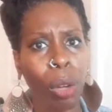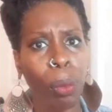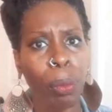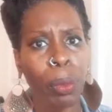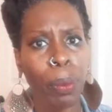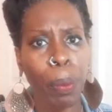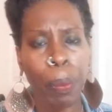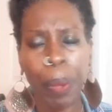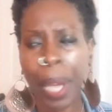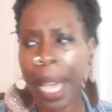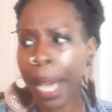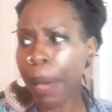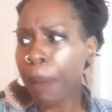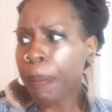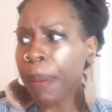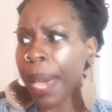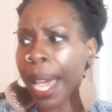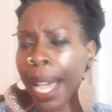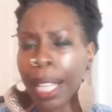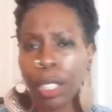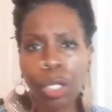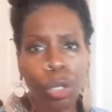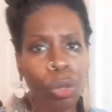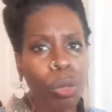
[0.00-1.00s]

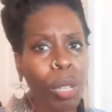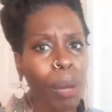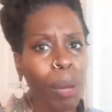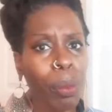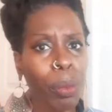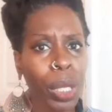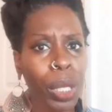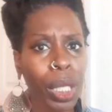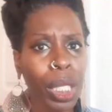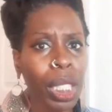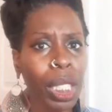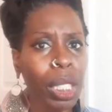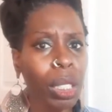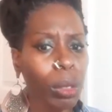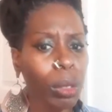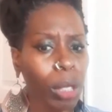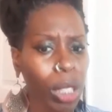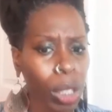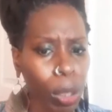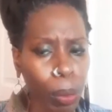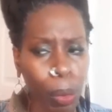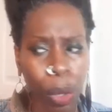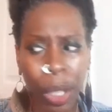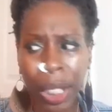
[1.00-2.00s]
Pat you up with a
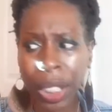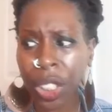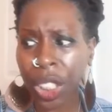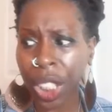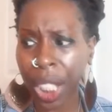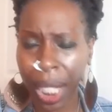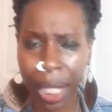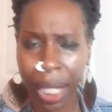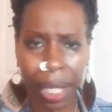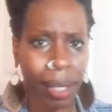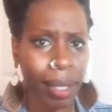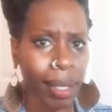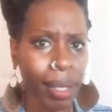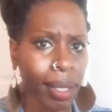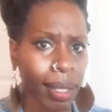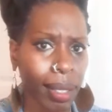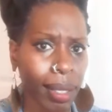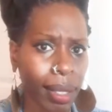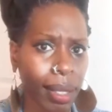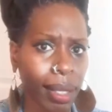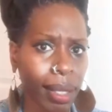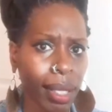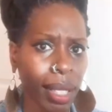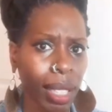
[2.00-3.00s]
little more jizz,
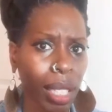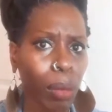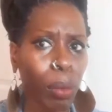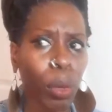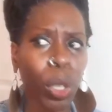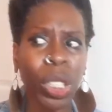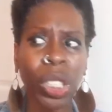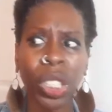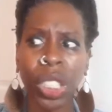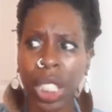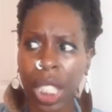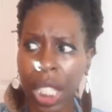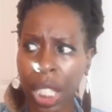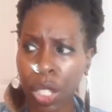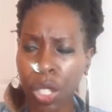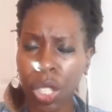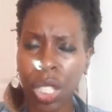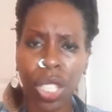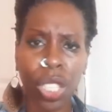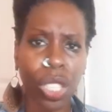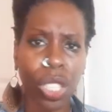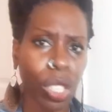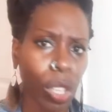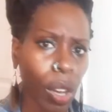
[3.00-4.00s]
on
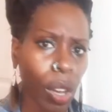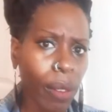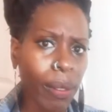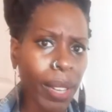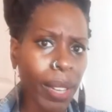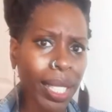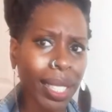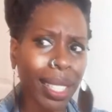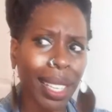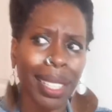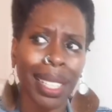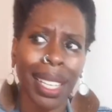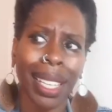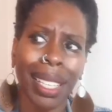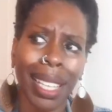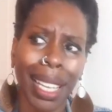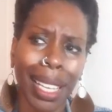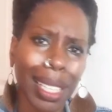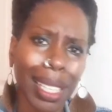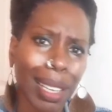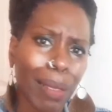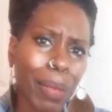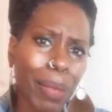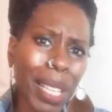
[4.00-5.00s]
your cervix, and
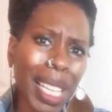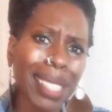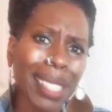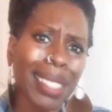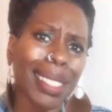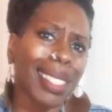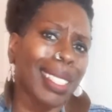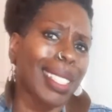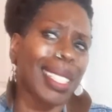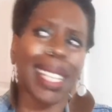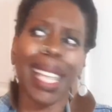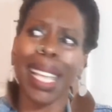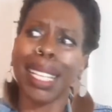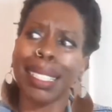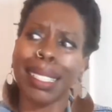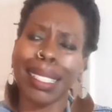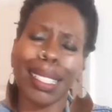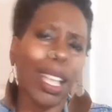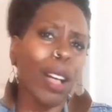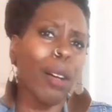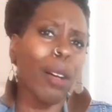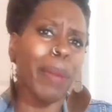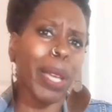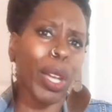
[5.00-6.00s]
then
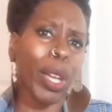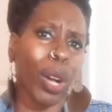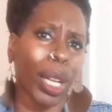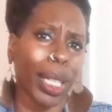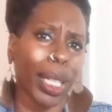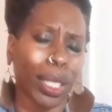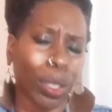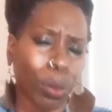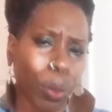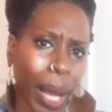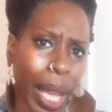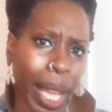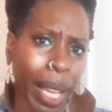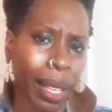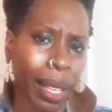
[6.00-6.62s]
still be on his way.